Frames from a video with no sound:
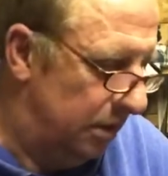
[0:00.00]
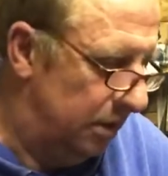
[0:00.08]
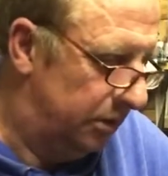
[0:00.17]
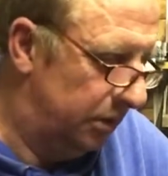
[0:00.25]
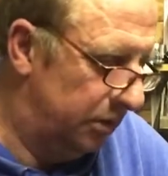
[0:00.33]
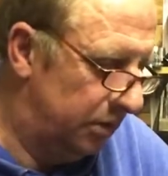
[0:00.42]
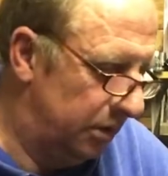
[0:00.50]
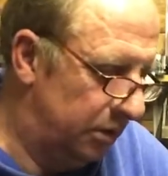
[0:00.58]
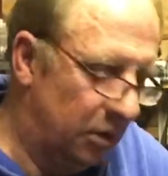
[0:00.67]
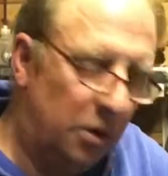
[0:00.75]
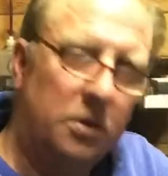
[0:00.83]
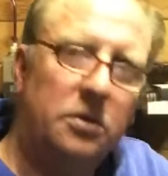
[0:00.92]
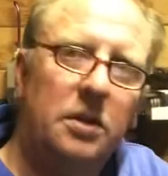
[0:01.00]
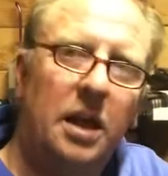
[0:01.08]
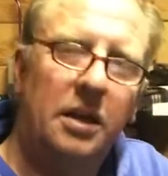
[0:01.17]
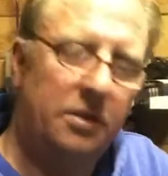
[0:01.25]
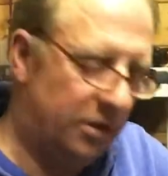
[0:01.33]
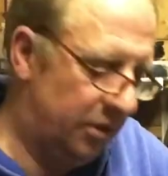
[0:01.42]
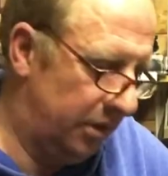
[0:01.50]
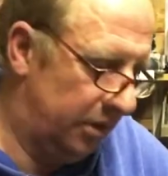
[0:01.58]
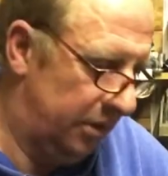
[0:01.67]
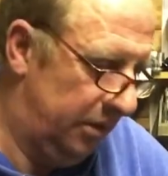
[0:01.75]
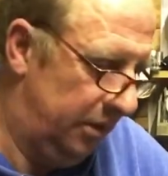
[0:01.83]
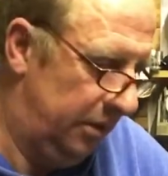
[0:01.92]
adjust exhaust lengths,
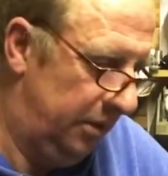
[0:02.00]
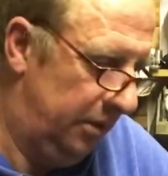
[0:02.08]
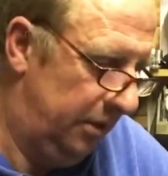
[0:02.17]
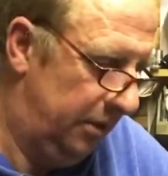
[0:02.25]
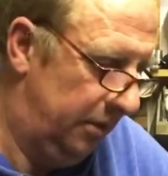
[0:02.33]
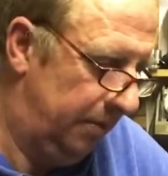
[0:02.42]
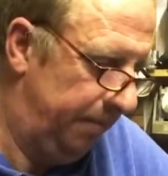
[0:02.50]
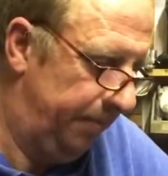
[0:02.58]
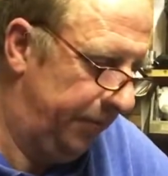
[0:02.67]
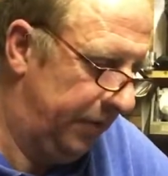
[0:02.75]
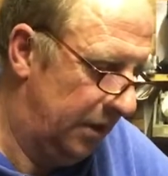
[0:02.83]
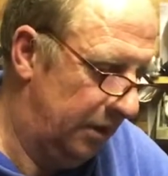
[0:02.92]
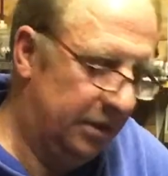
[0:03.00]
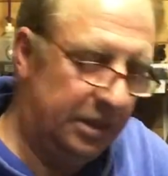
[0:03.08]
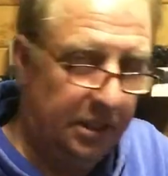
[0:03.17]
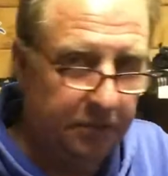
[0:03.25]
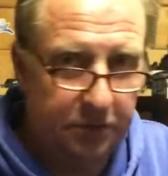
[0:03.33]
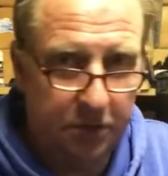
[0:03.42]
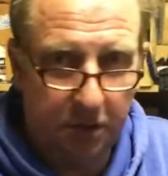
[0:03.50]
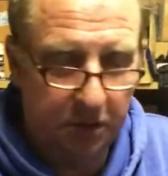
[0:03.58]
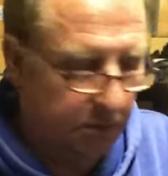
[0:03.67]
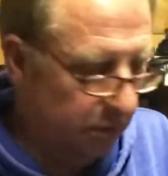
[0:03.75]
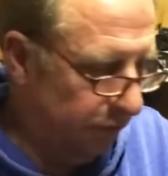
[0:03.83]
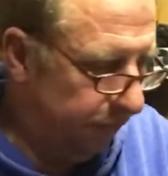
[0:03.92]
or shave
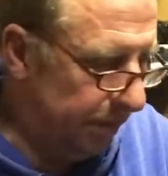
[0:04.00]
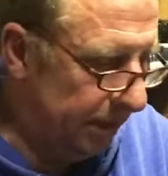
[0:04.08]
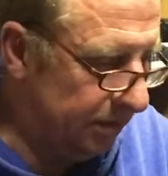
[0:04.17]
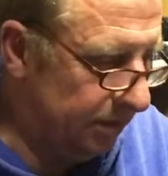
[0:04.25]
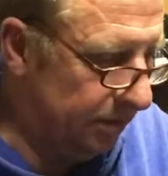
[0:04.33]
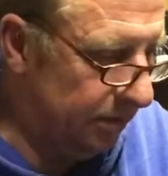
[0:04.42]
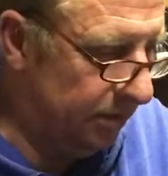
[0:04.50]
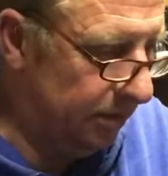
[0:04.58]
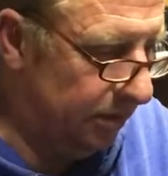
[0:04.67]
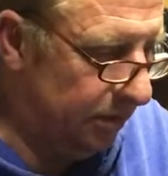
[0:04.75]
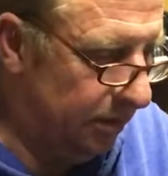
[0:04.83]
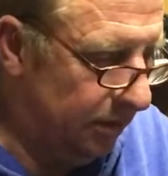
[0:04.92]
skirts off pistons, or